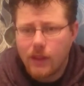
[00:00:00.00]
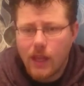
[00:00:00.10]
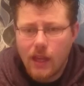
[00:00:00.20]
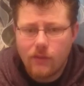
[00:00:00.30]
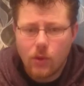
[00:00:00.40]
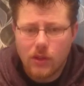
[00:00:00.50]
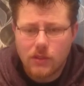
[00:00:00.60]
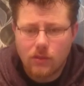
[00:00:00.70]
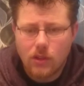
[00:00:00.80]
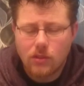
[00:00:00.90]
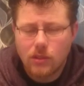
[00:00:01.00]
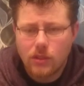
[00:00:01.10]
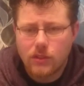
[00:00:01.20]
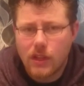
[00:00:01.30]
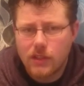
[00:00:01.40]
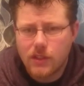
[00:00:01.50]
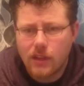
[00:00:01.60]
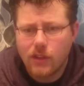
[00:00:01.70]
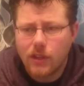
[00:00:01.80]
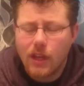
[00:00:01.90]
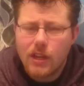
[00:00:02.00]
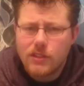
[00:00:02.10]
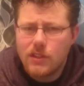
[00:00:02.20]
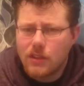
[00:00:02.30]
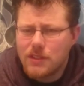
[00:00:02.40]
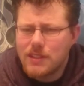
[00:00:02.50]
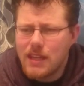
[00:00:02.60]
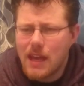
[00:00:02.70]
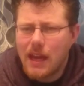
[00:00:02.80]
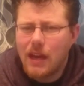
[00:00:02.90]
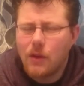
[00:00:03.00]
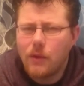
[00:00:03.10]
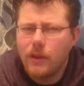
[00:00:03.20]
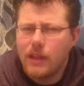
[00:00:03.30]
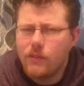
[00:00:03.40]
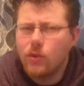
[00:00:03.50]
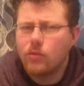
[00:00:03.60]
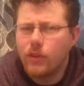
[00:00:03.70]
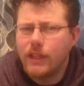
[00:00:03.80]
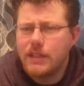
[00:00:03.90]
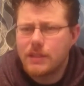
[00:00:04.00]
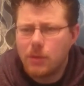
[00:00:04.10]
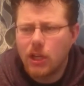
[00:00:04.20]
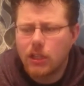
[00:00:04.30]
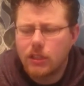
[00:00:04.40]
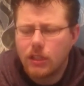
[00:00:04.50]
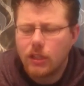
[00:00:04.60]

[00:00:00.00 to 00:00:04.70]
If you answer wrong, your turn's over. So you can see how, if you're really smart,